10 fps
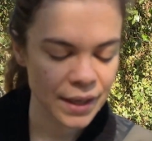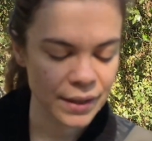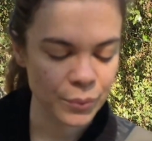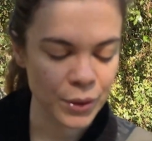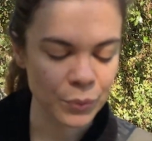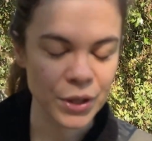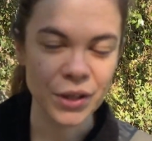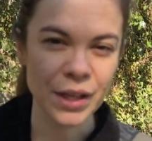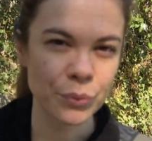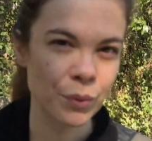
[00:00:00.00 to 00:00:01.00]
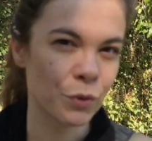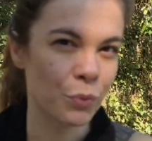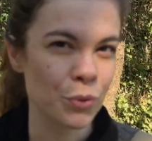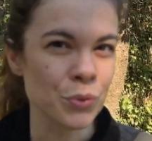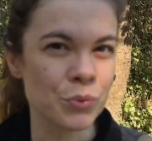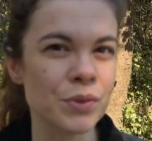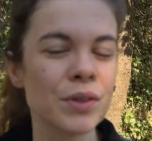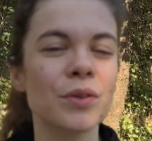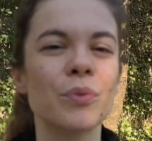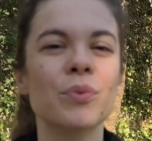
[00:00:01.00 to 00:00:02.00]
When we connect with the
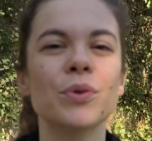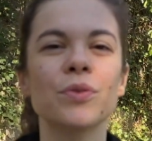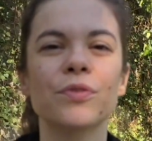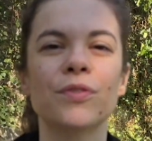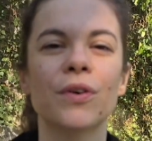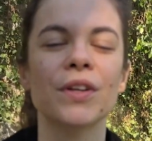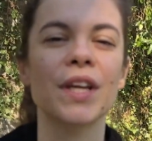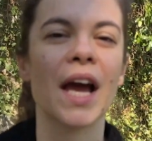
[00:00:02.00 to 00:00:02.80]
rune for the